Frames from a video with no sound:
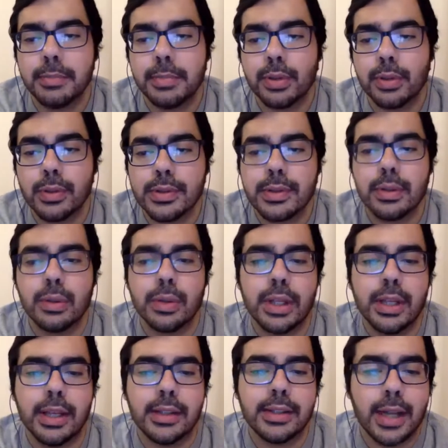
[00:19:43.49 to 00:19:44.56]
but also
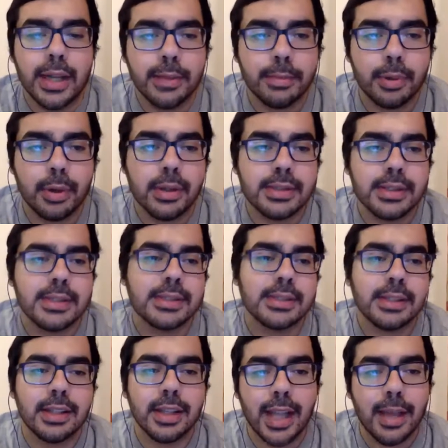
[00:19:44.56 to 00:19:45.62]
looking at dyeing processes
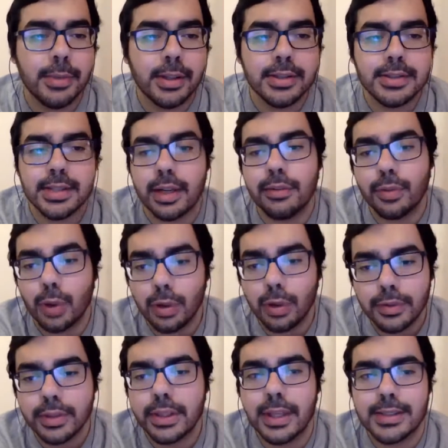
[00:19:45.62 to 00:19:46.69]
and the chemicals that are involved in
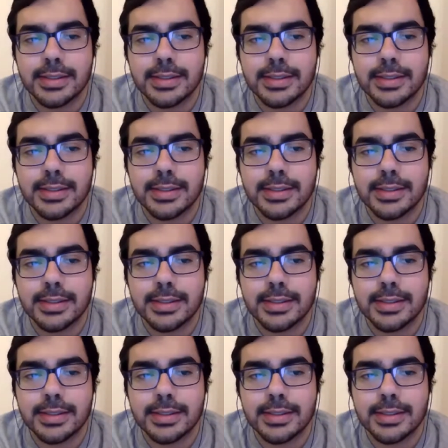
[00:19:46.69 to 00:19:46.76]
that